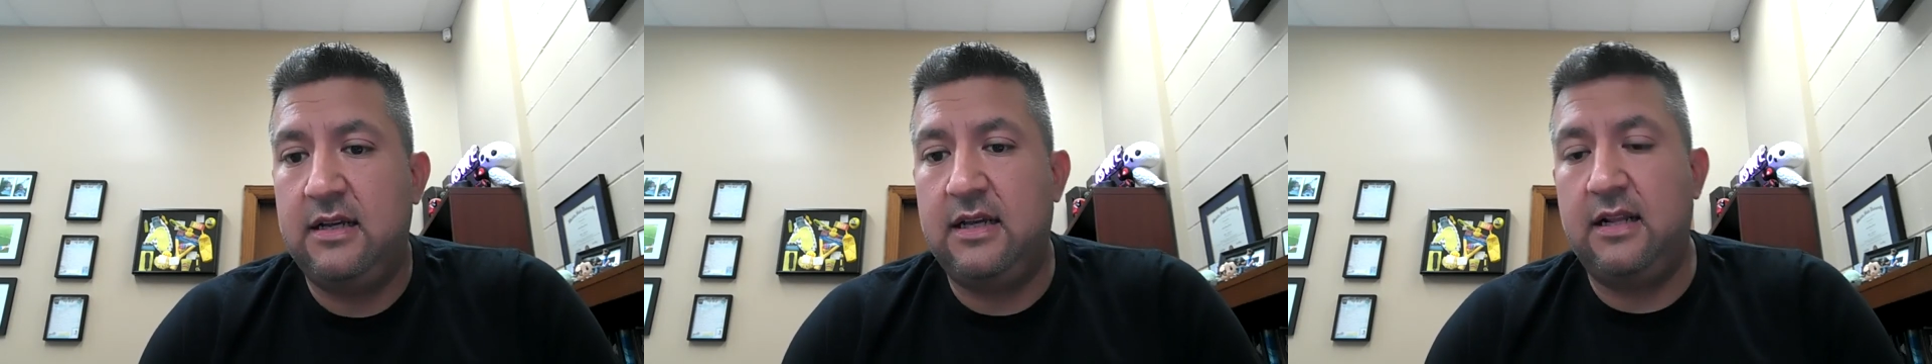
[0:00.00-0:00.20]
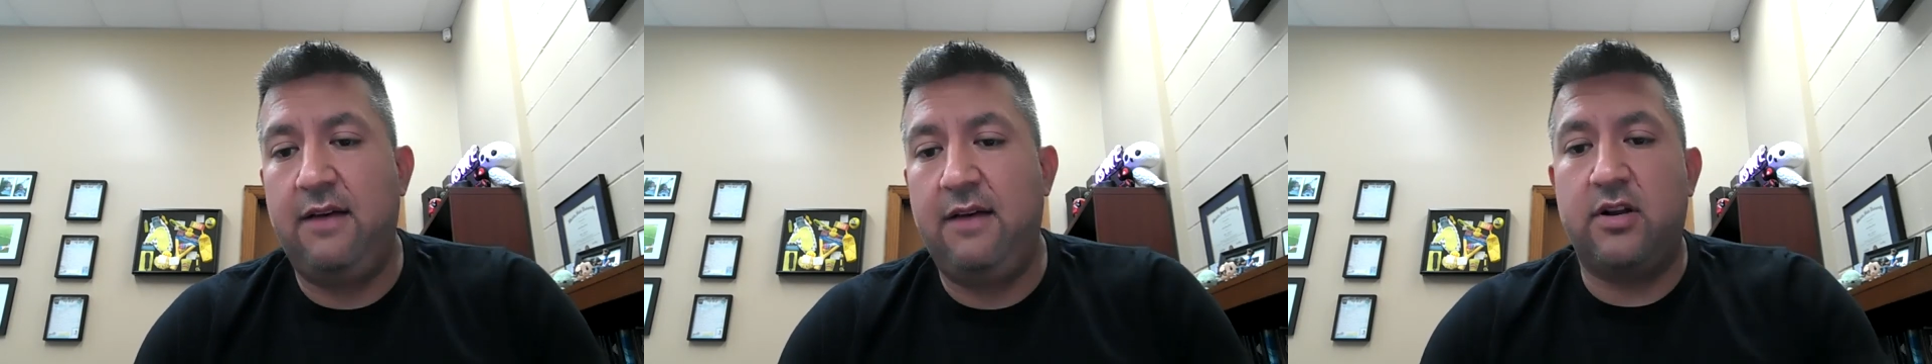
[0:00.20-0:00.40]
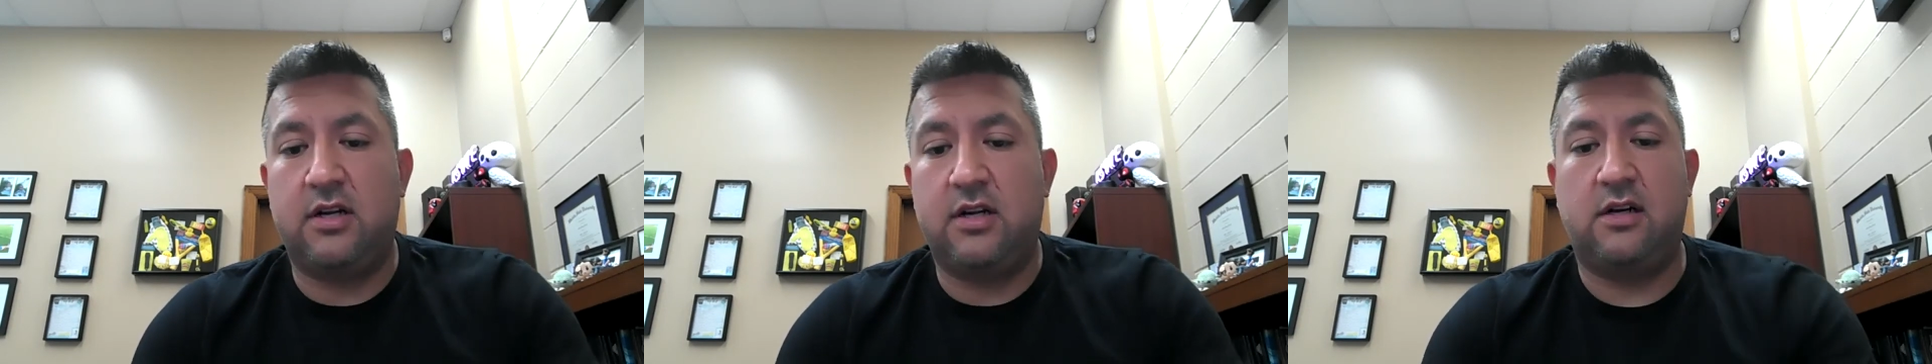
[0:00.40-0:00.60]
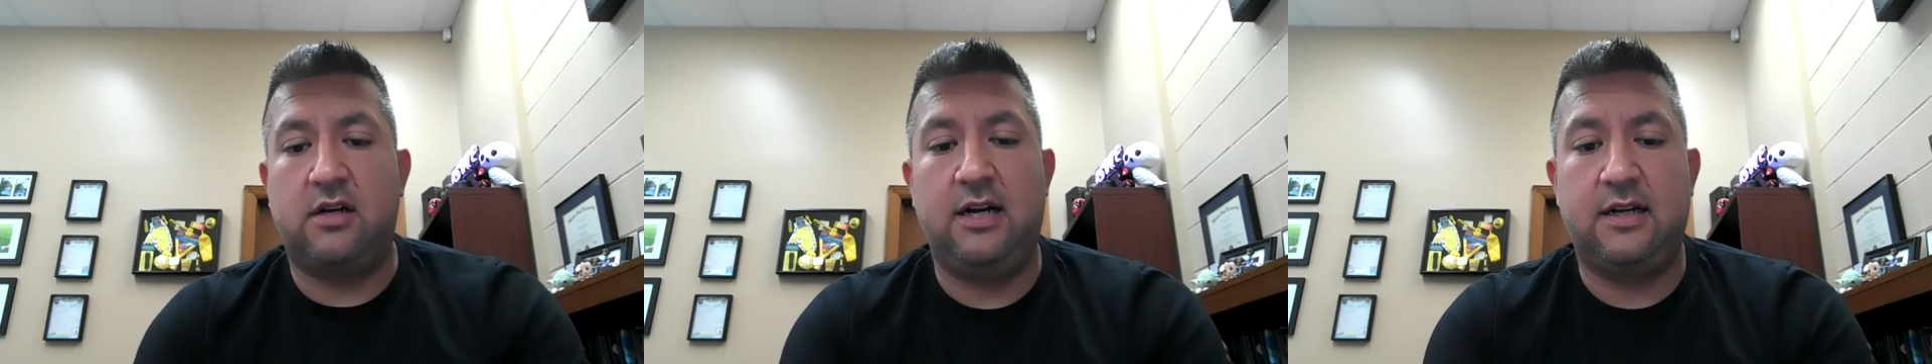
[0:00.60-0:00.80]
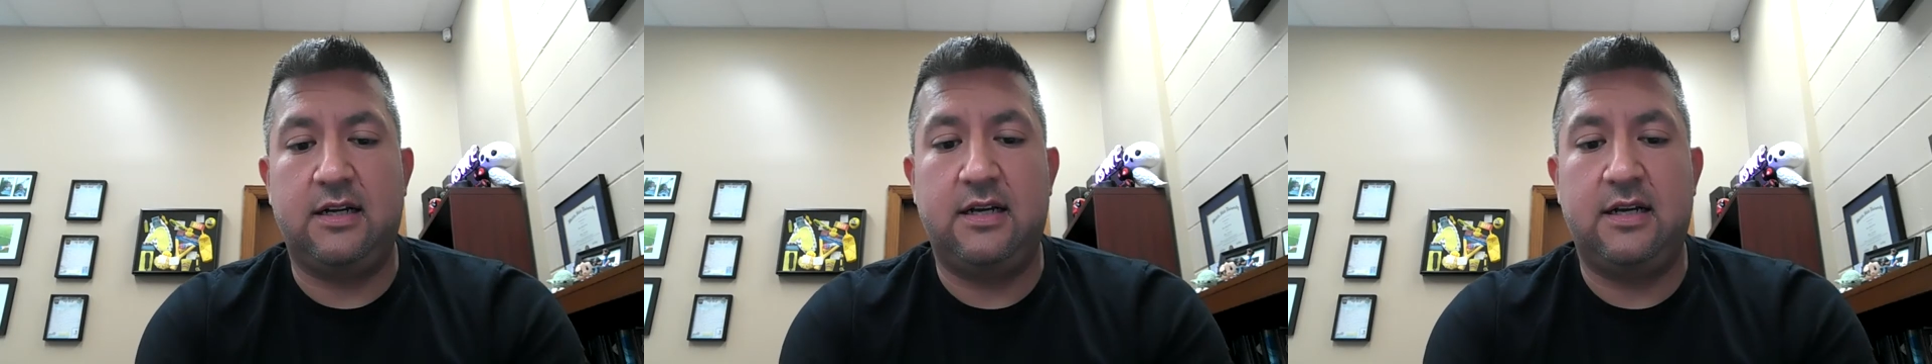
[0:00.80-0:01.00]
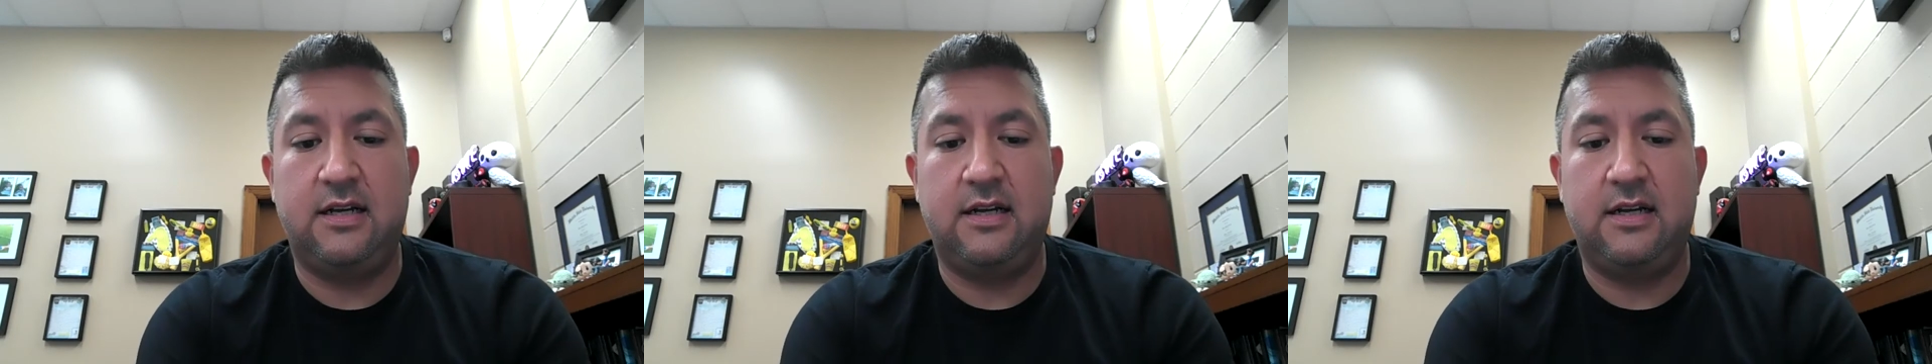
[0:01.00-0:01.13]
11 o'clock,